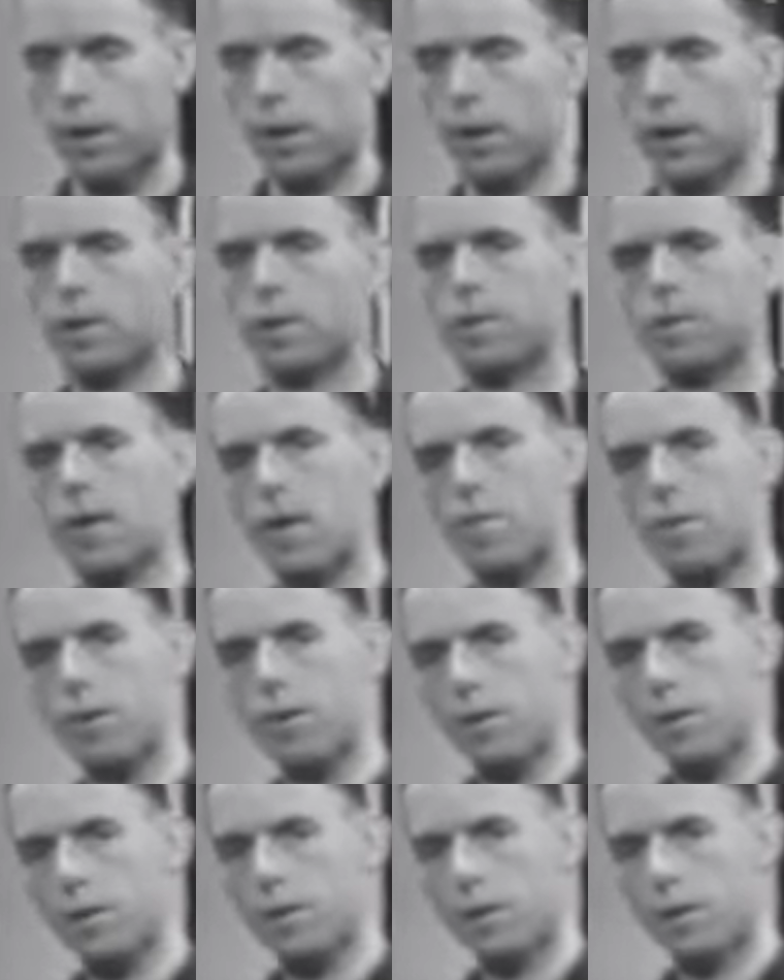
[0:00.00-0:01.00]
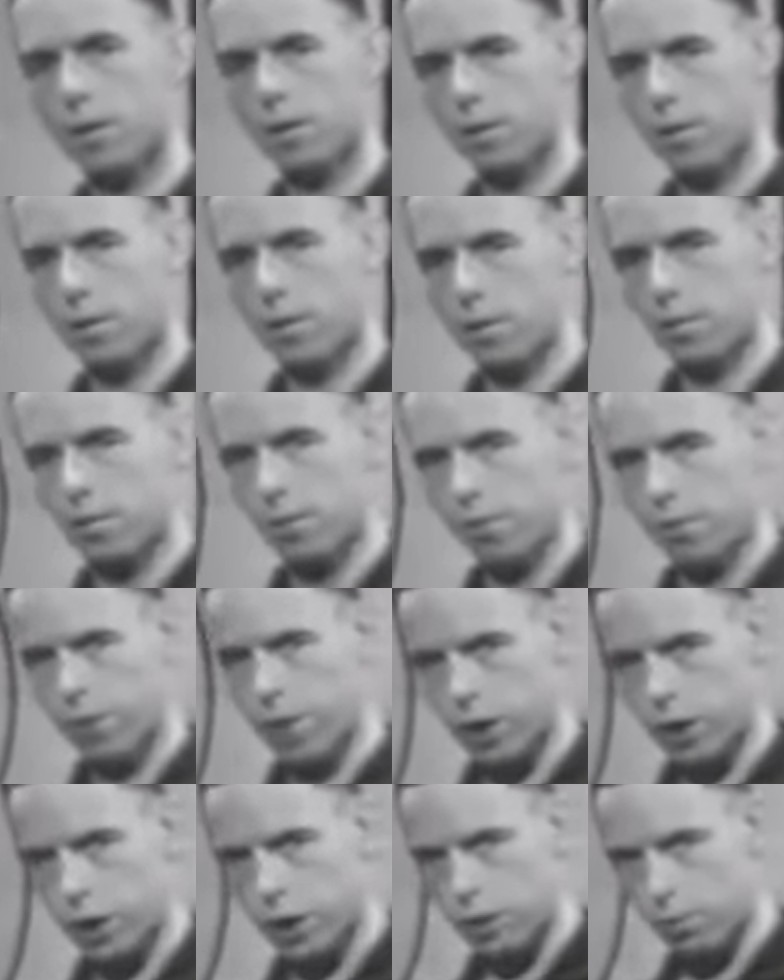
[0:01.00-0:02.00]
In summer,
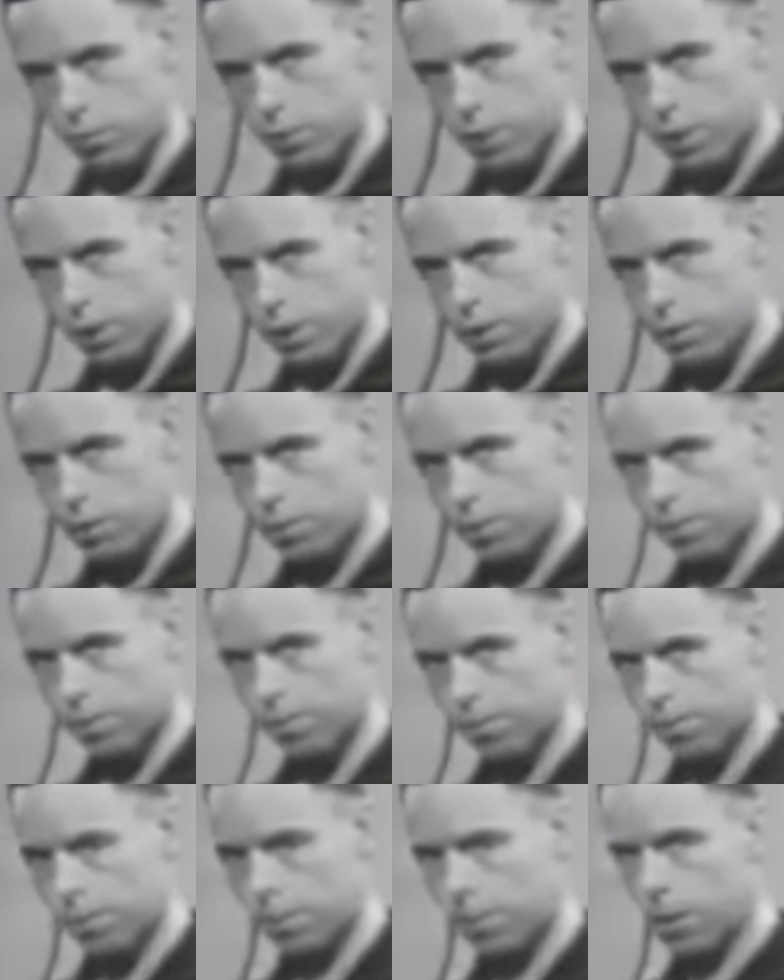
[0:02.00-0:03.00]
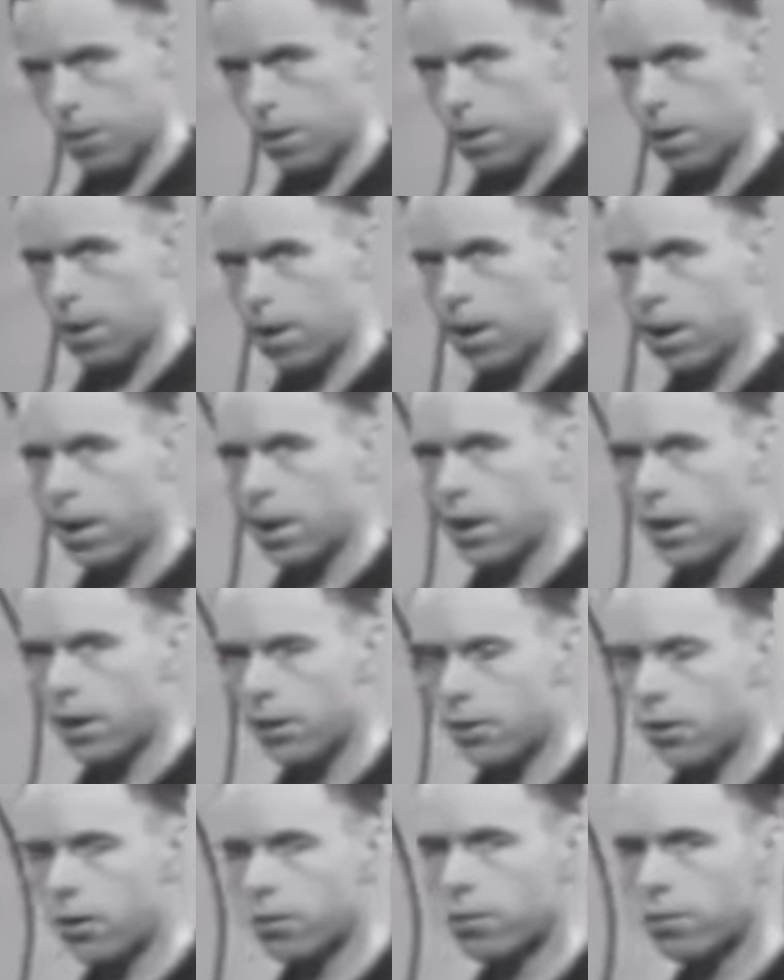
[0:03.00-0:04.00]
refreshing breeze. In
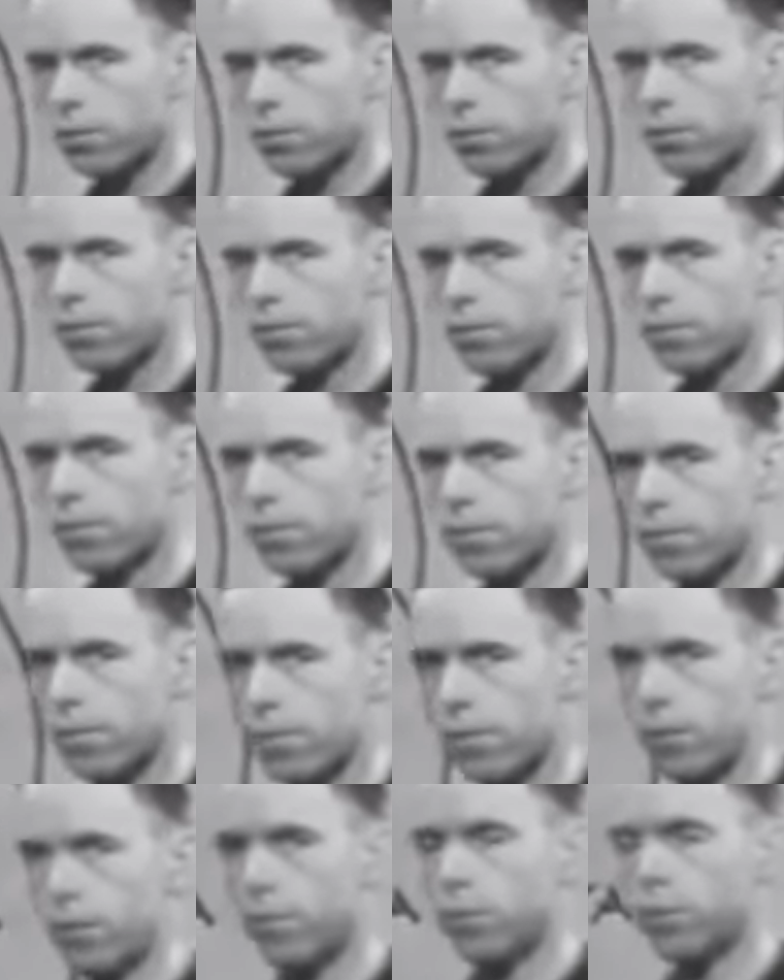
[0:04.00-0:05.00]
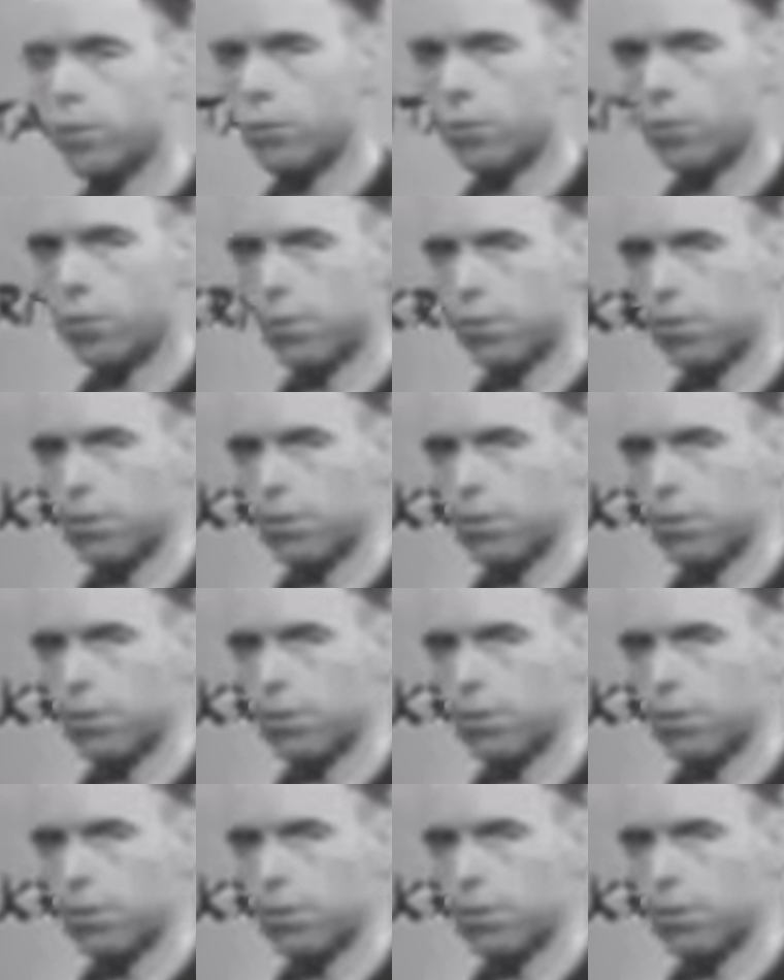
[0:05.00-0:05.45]
autumn, the moon.